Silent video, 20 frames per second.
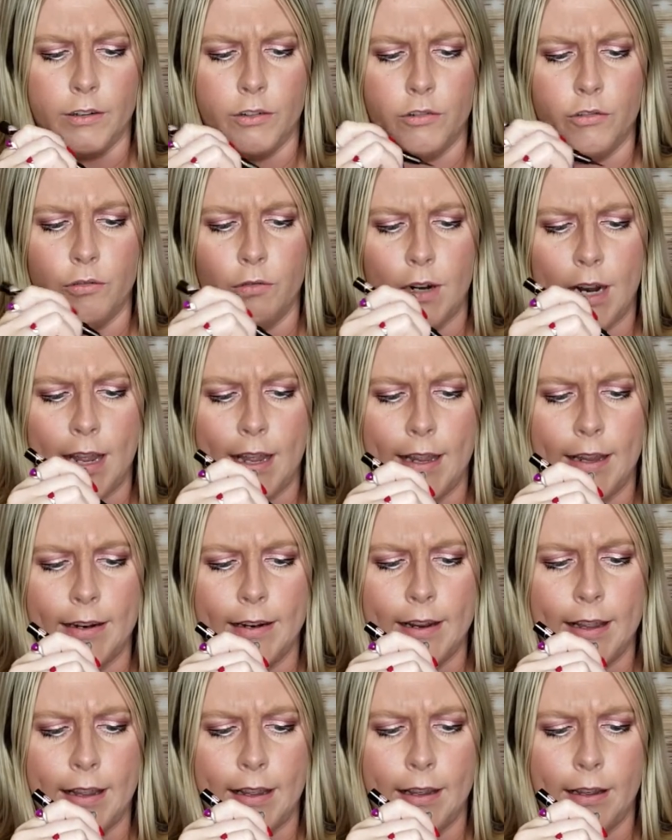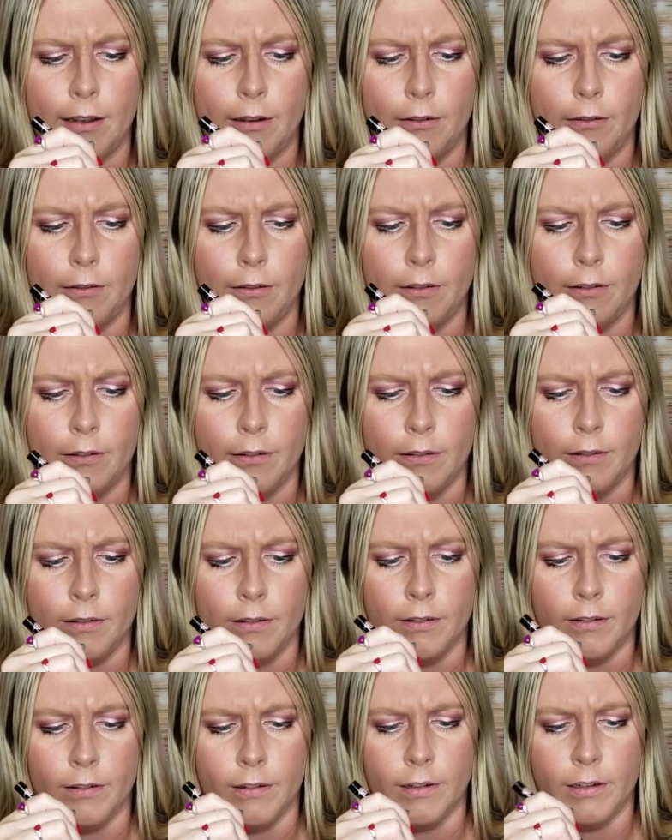dry down.
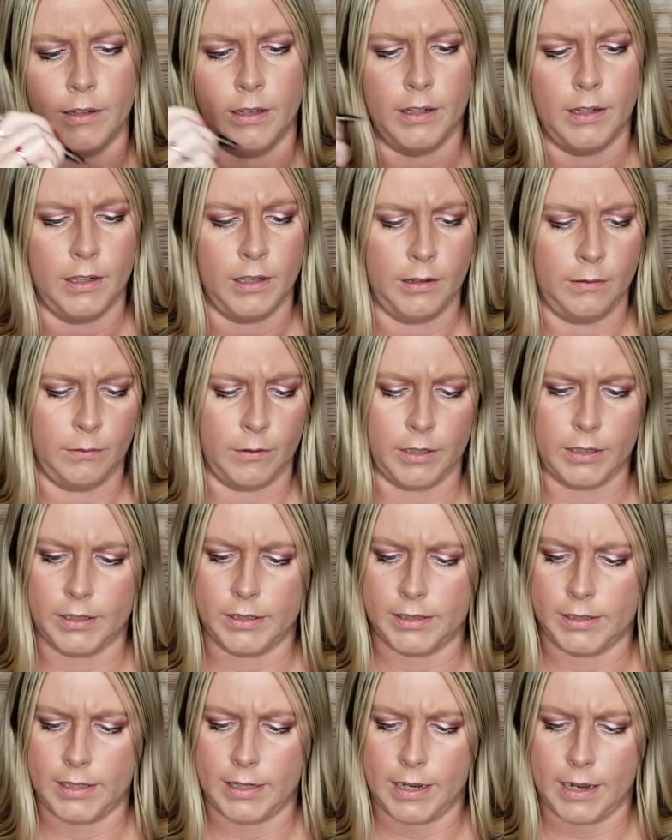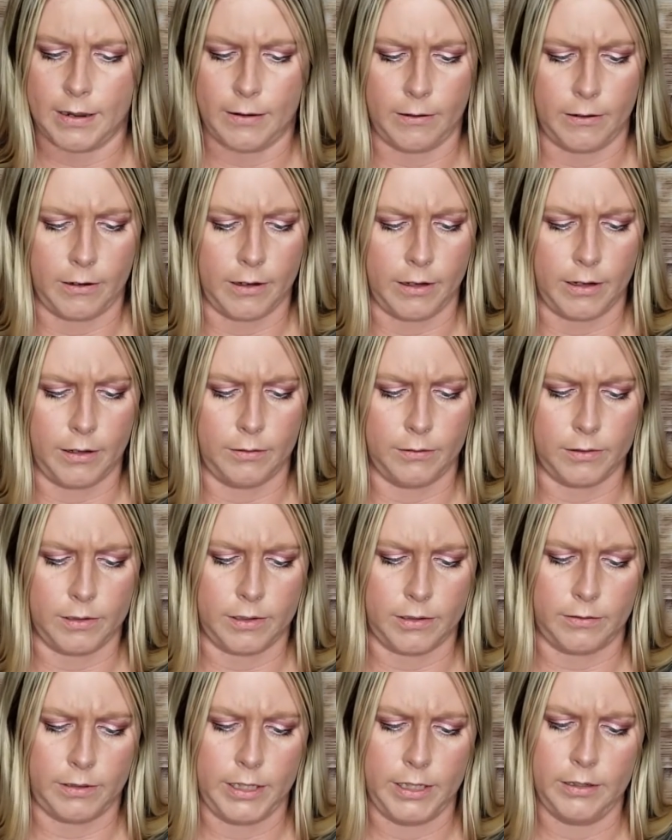We're going to see how it goes.
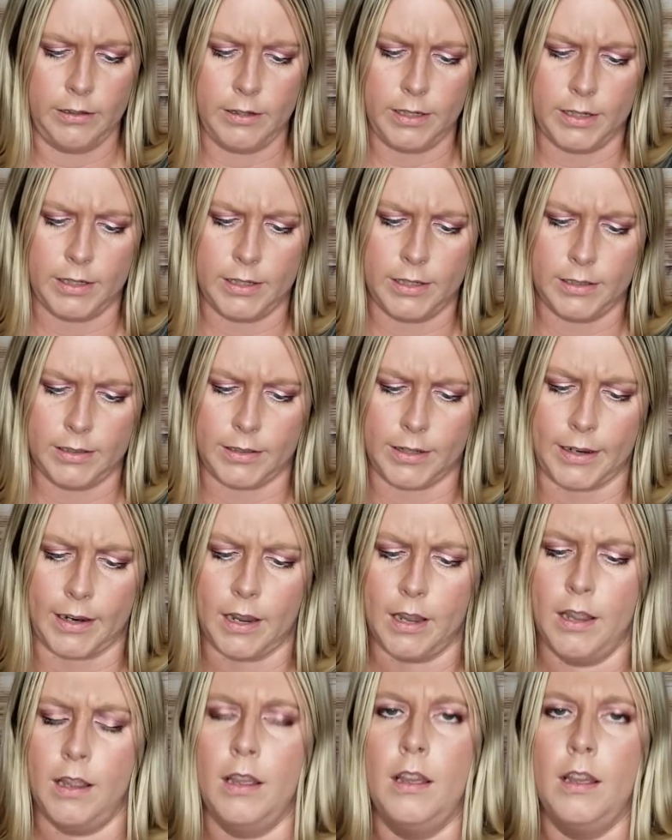So here is like